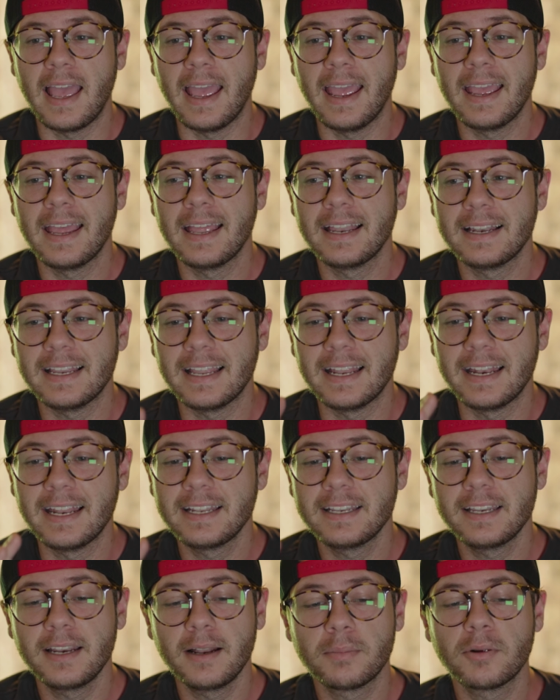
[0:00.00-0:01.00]
and it
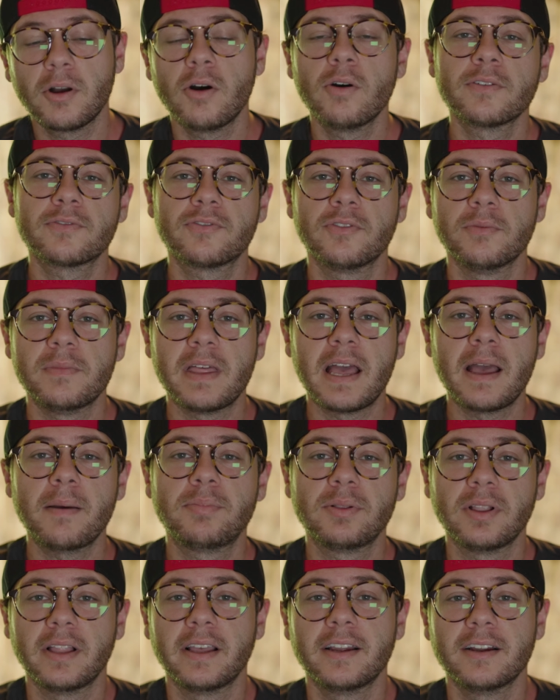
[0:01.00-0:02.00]
ended up going from that
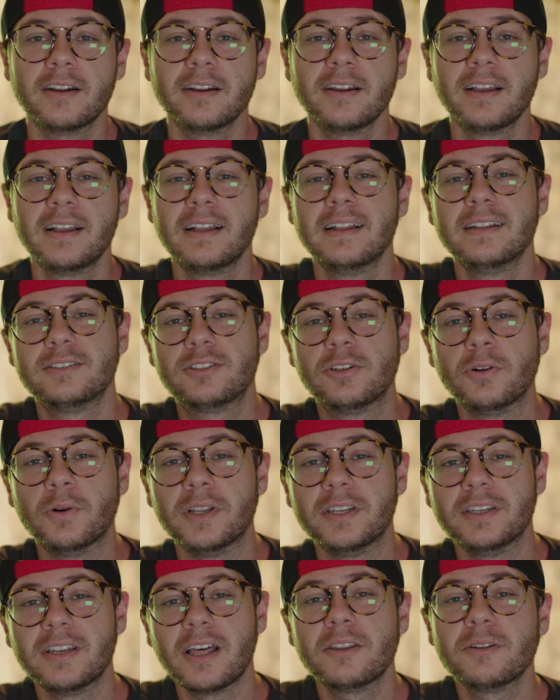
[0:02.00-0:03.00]
player to
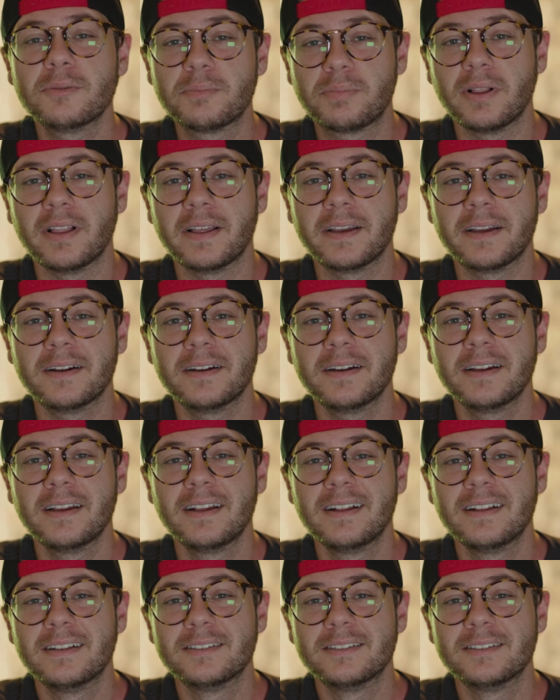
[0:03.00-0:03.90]
another player,